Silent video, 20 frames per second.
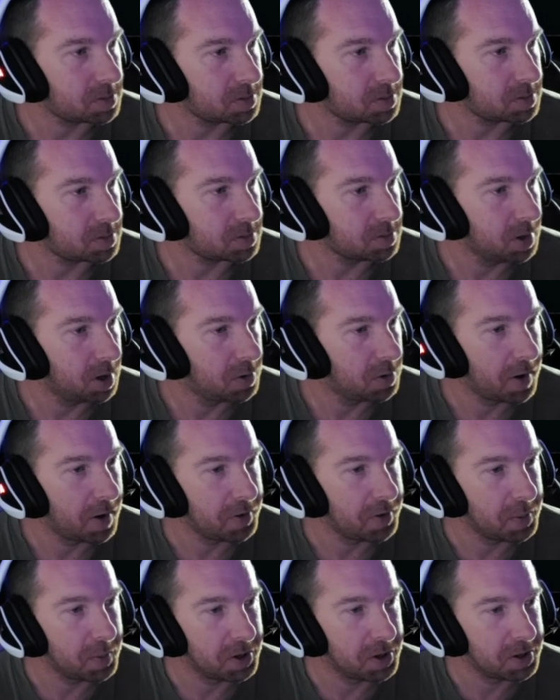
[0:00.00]

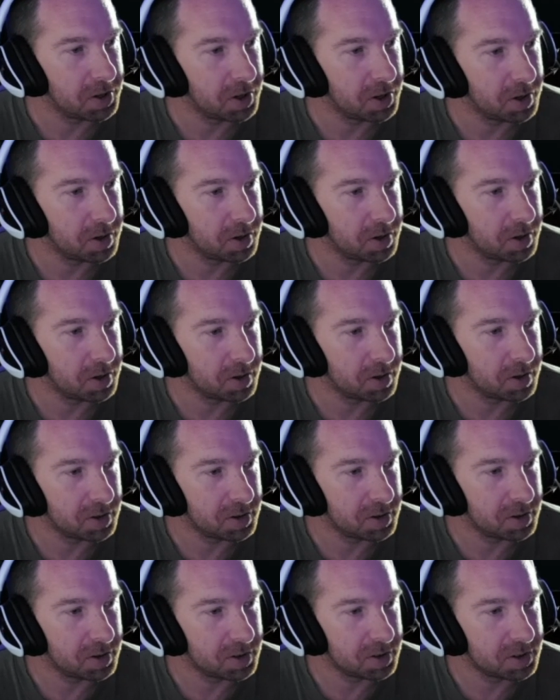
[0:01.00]
crafting materials,
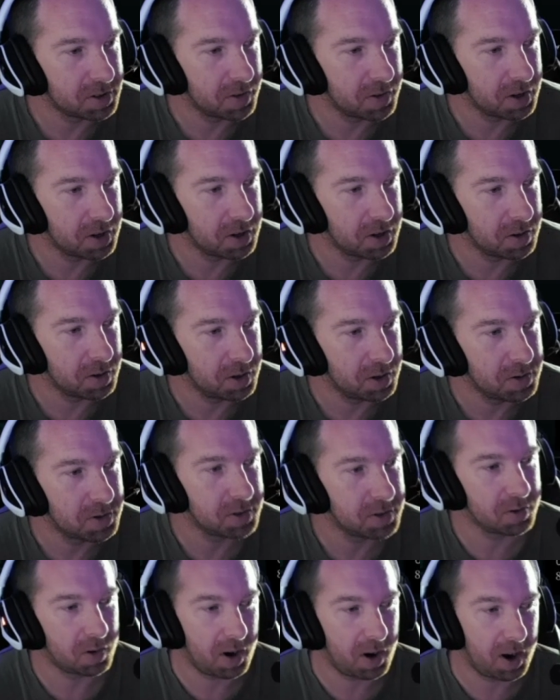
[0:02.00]
stuff that you'll use to
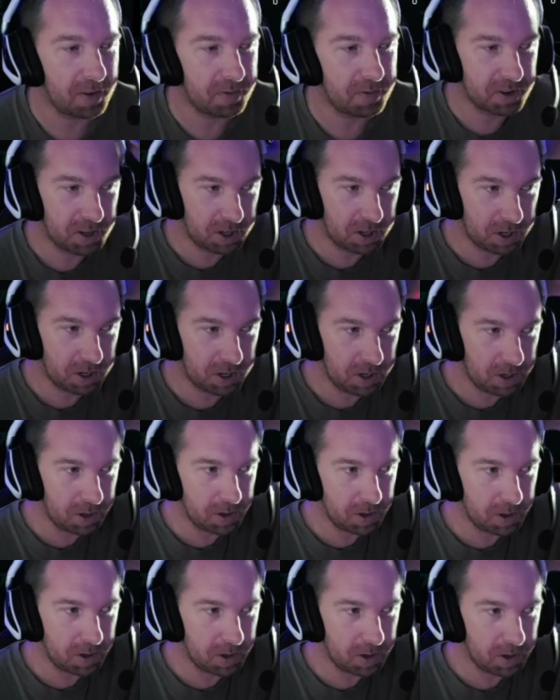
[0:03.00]
craft gear,
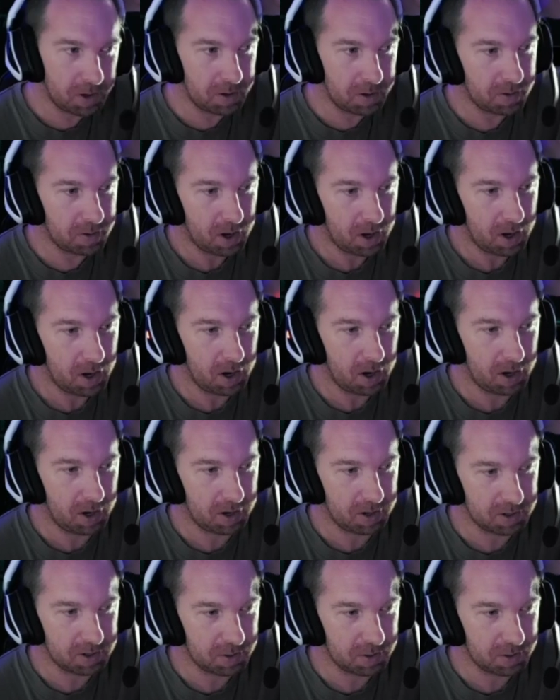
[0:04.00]

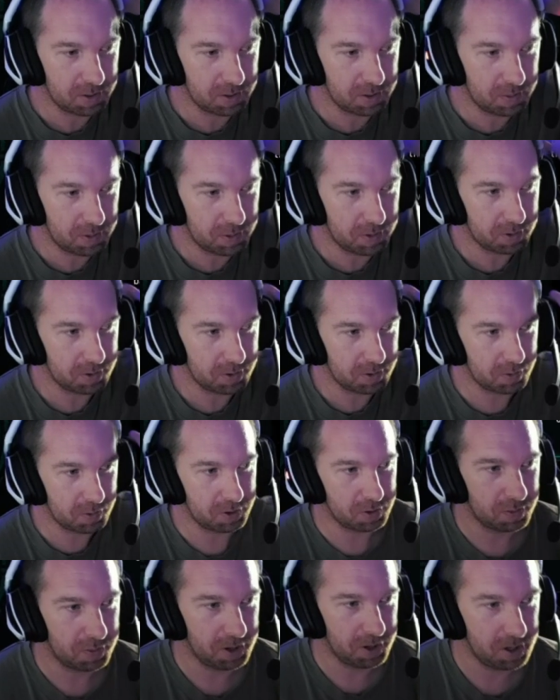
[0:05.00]
consumables, which will
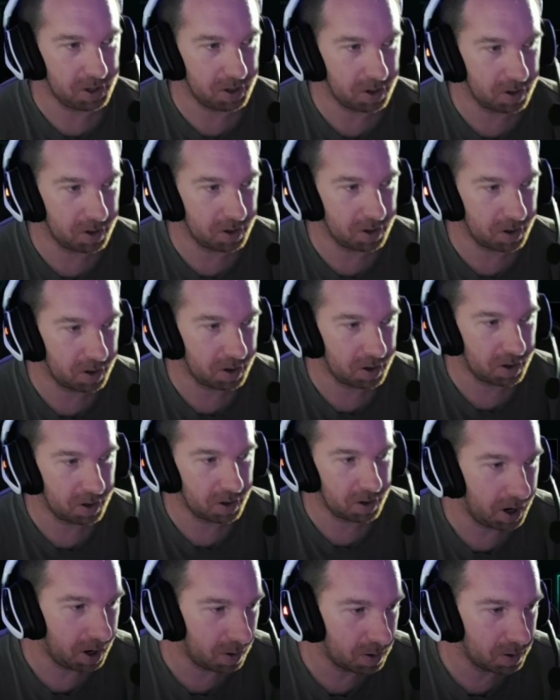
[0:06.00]
be your
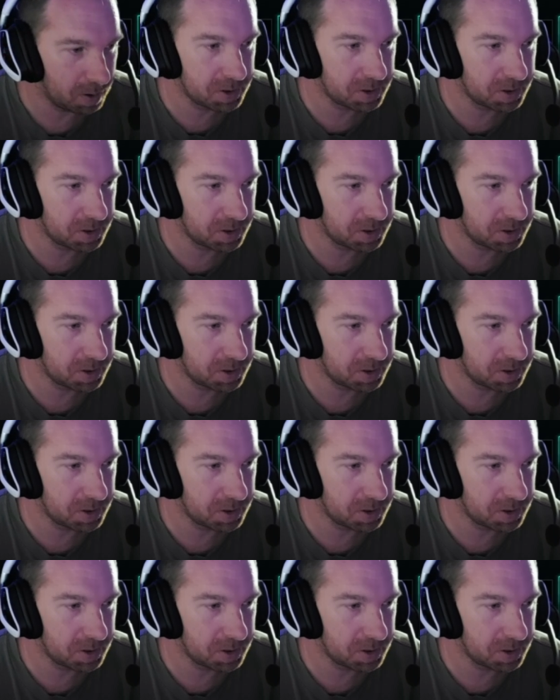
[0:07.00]
arrows,